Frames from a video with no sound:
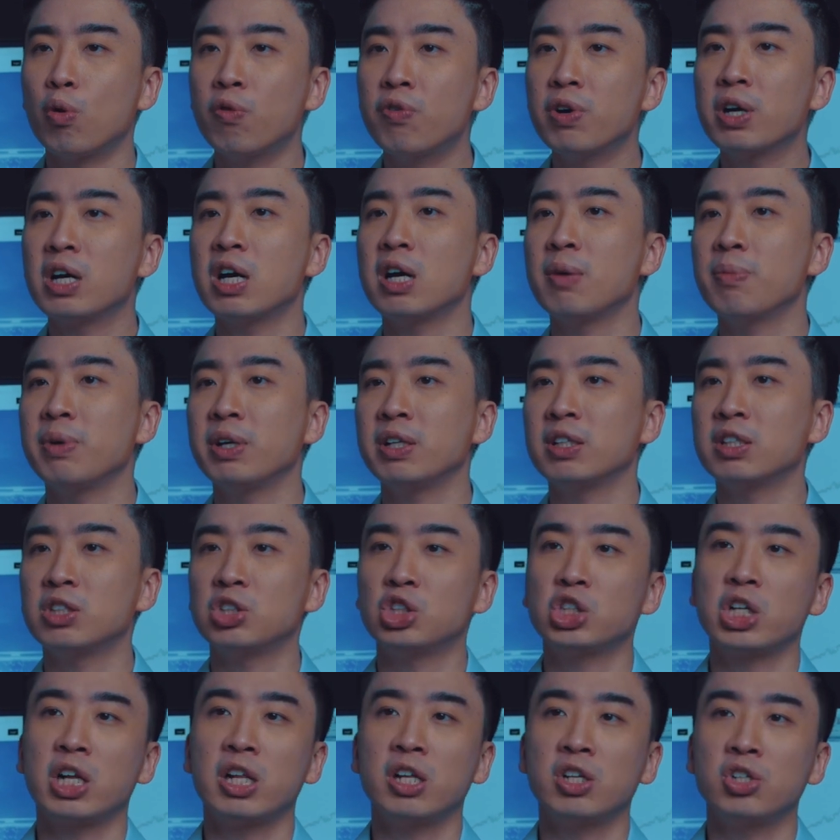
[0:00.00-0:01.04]
overcoming the
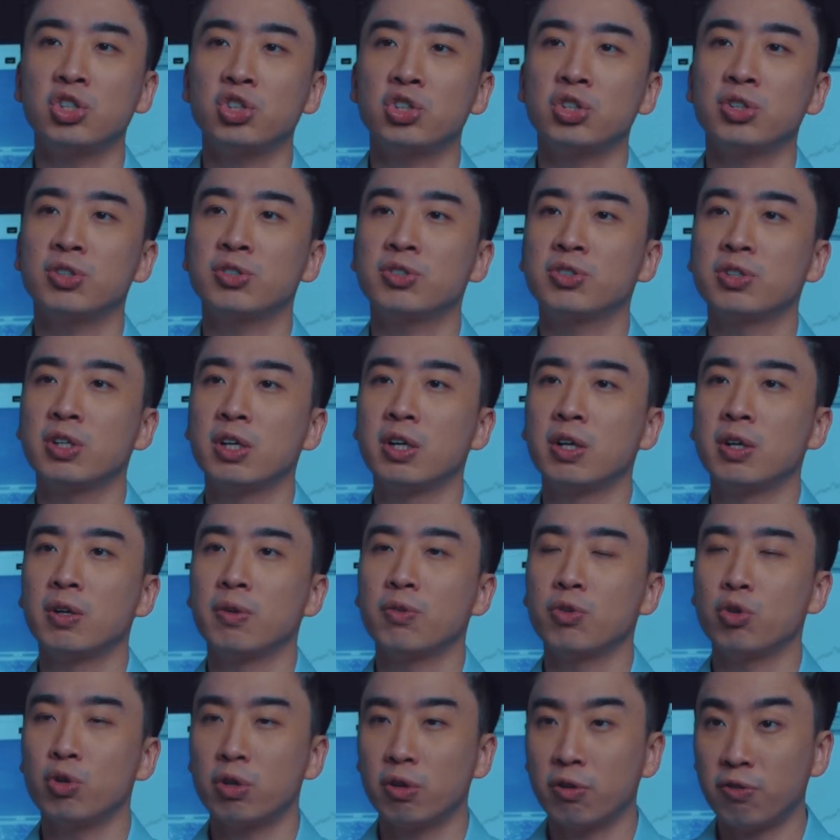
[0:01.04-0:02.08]
challenges
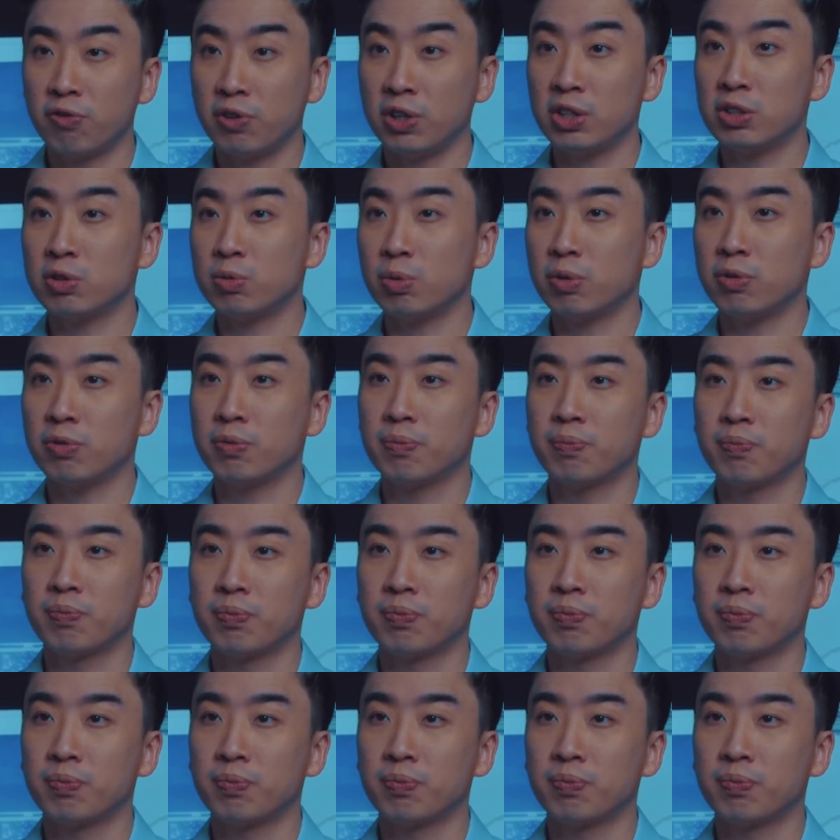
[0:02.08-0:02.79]
you're faced with.